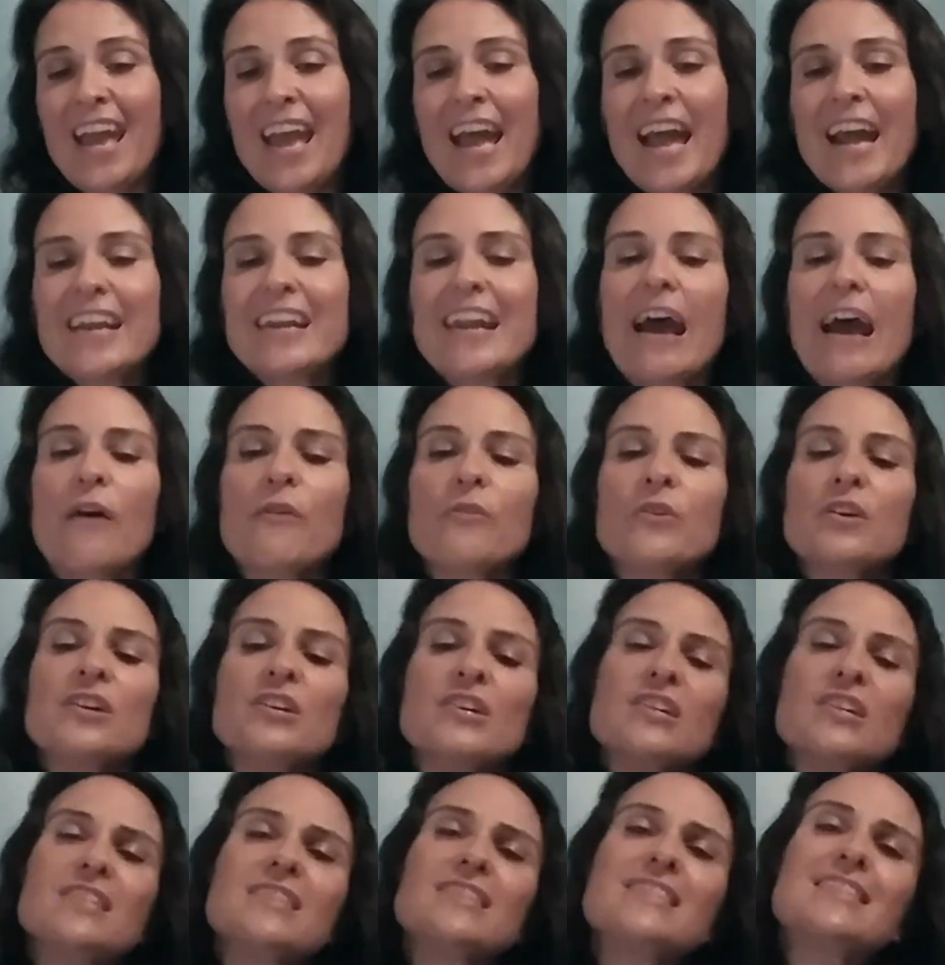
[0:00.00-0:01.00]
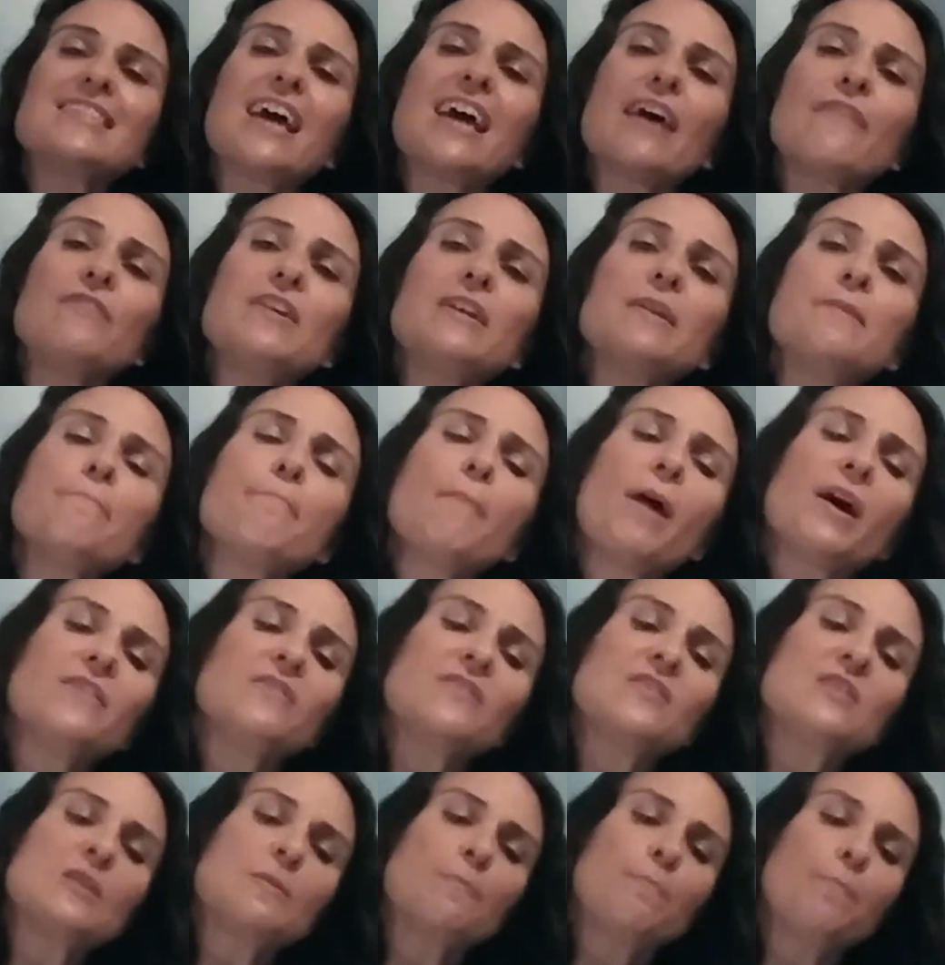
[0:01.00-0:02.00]
Now, seven
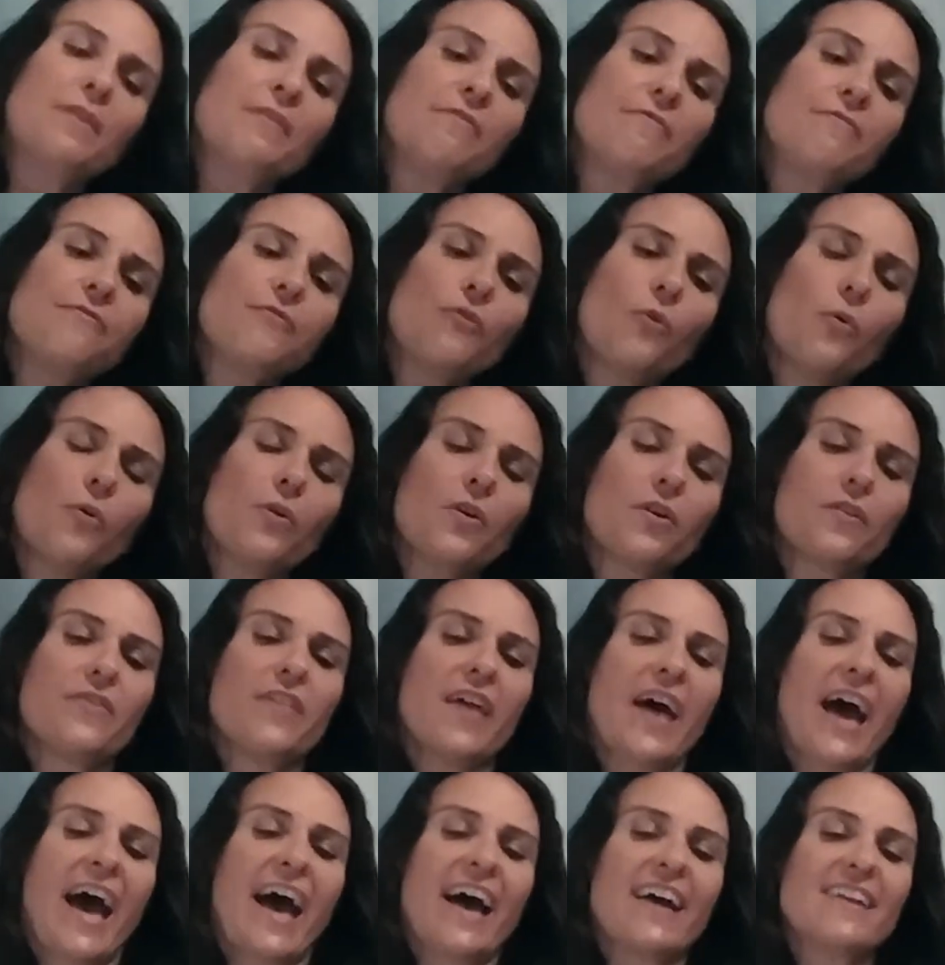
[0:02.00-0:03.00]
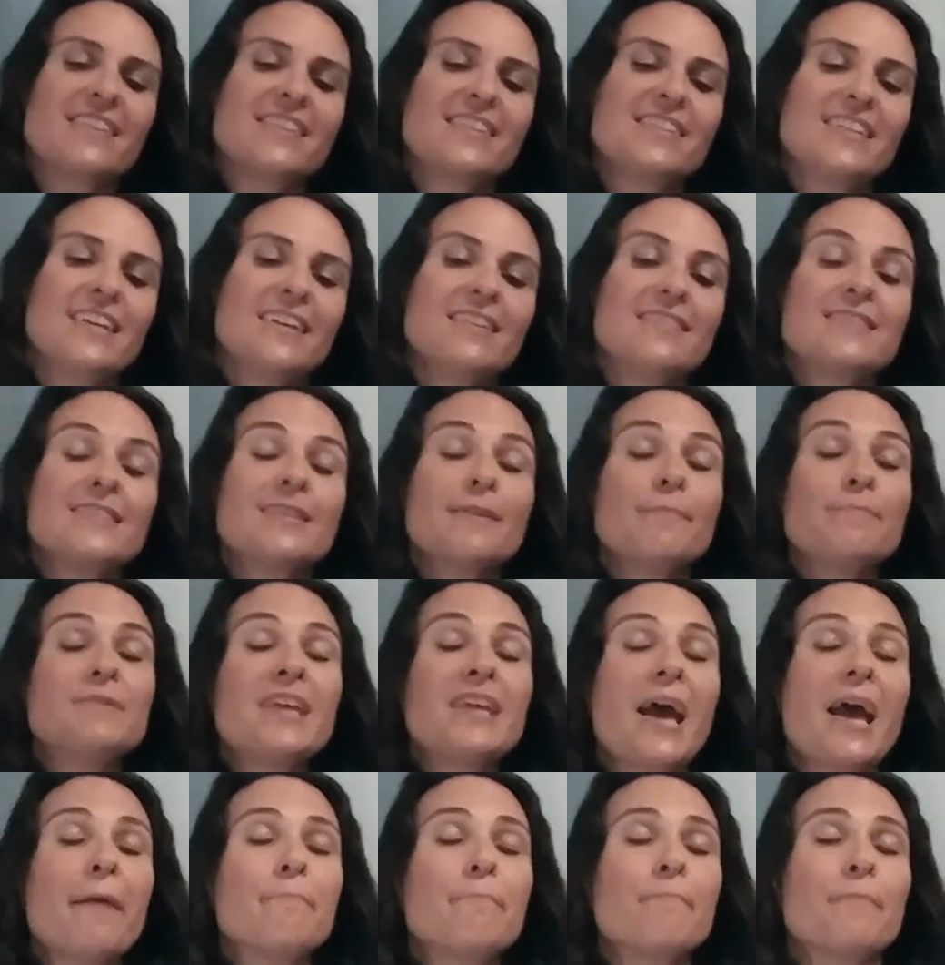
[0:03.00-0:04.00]
months before that, in
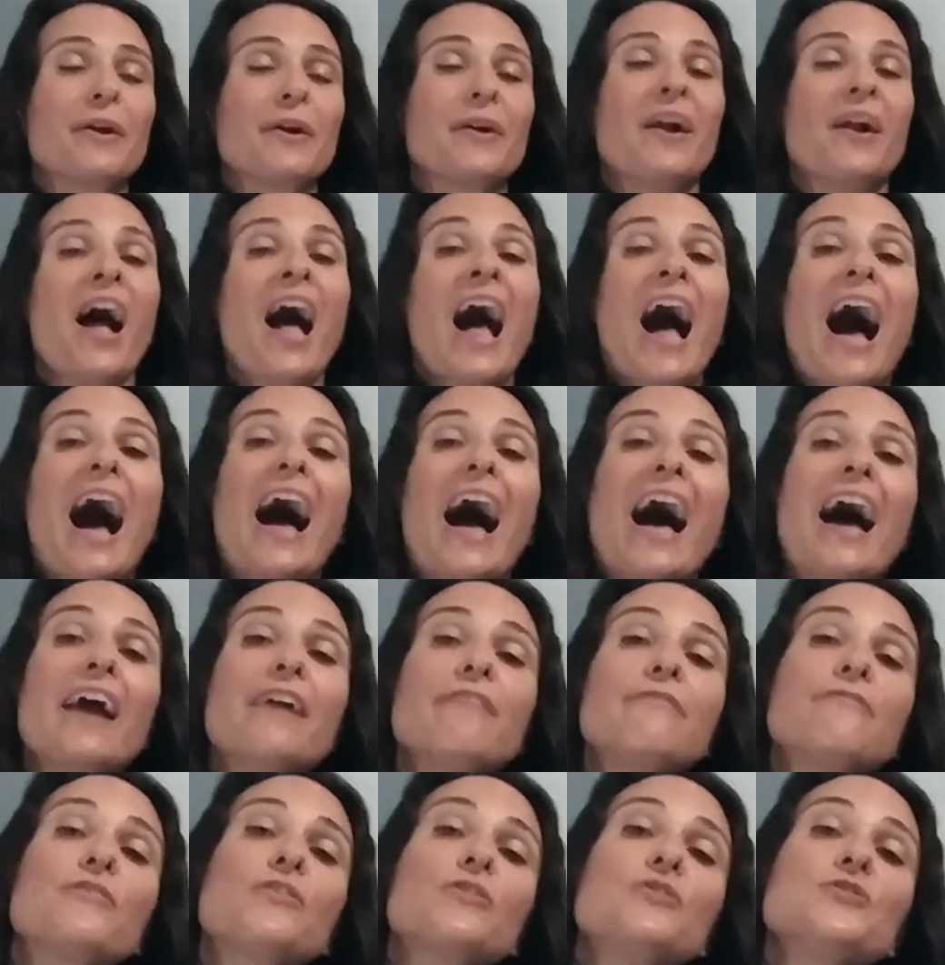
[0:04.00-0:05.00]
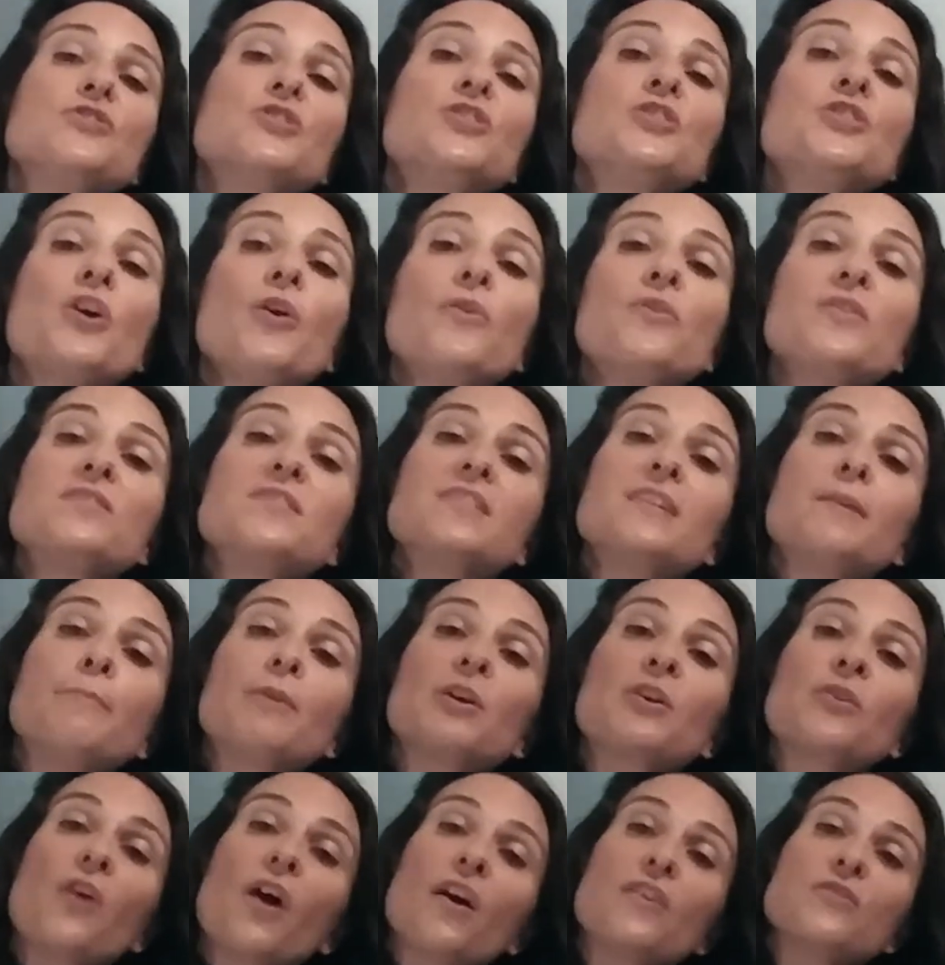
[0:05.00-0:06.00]
September, I first noticed him
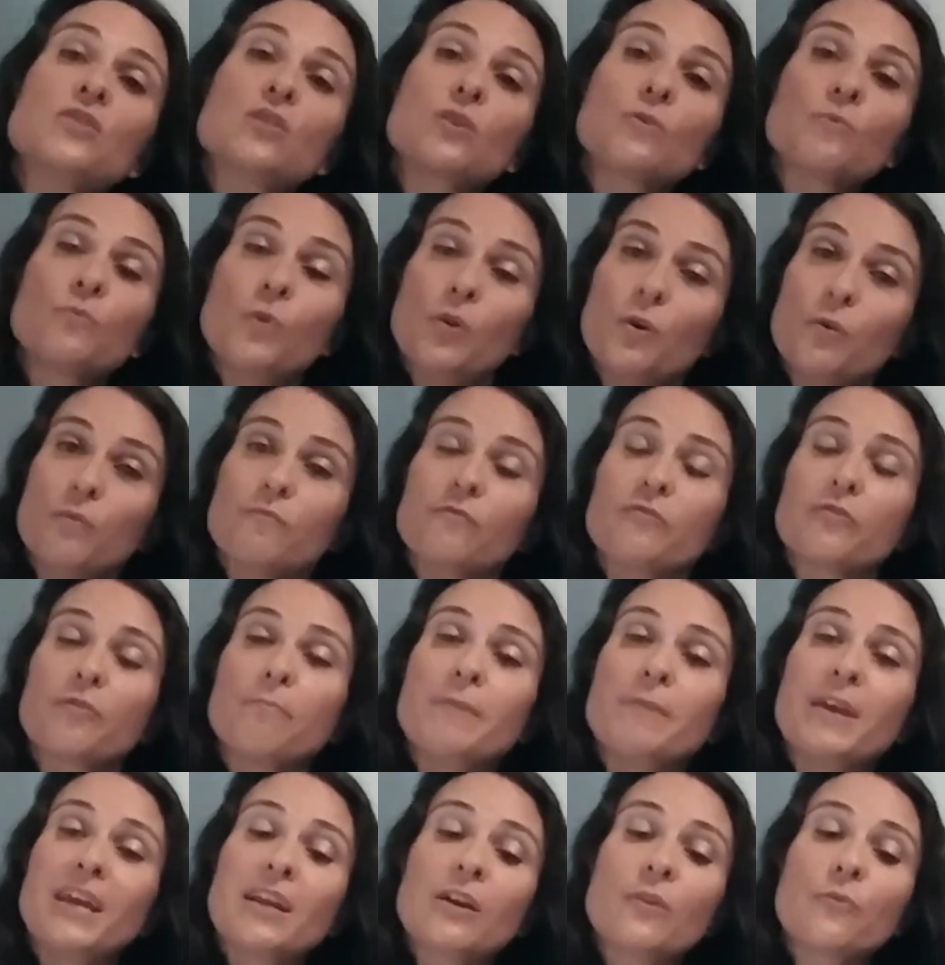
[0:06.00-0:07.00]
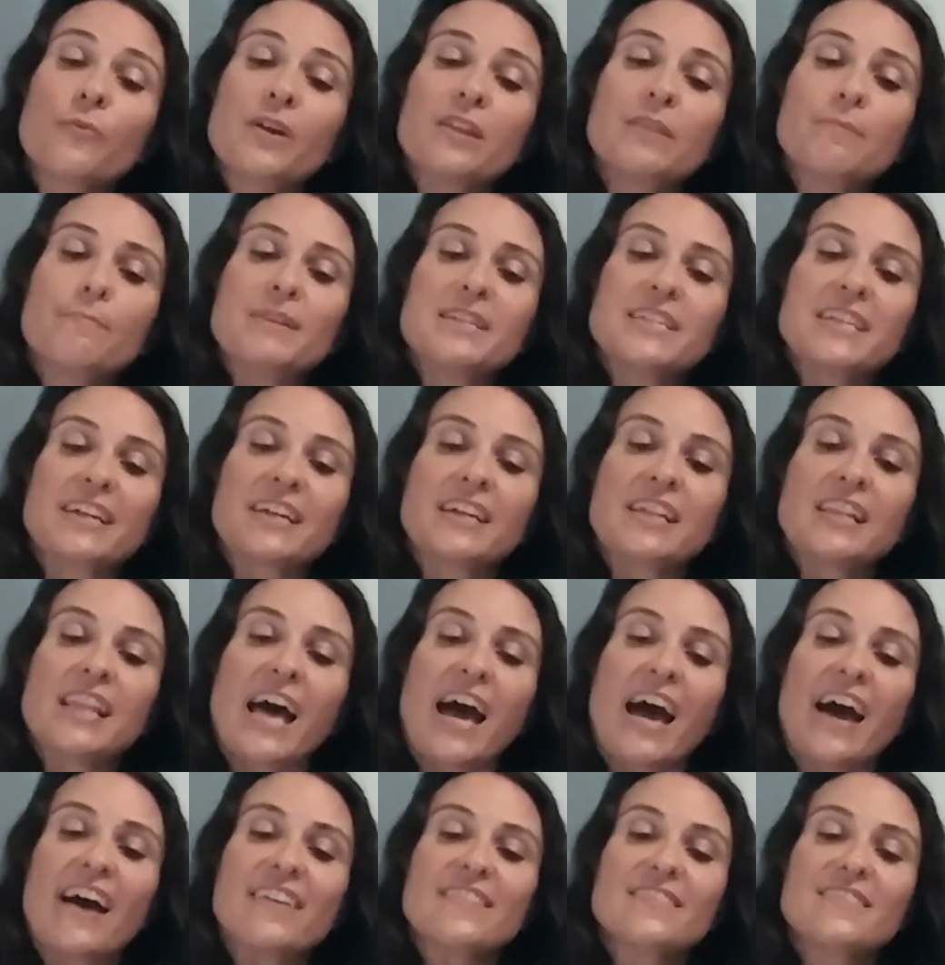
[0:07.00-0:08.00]
across the room from me in arithmetic
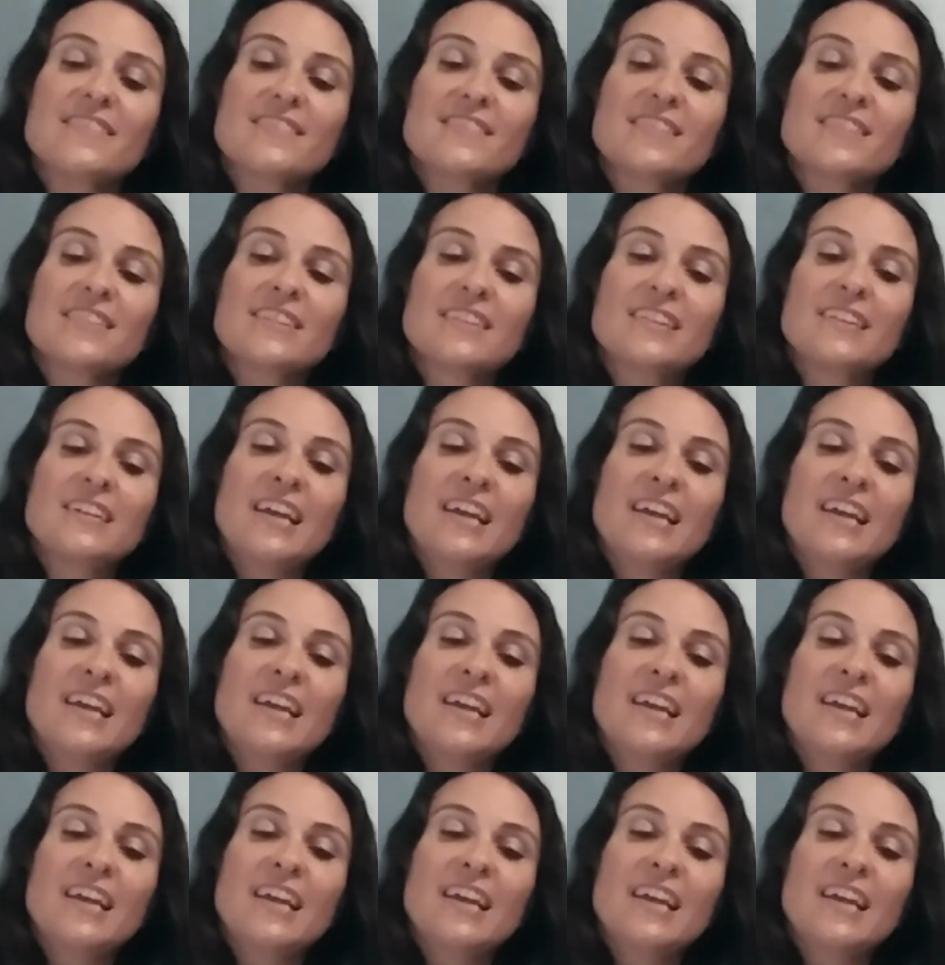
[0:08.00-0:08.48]
class.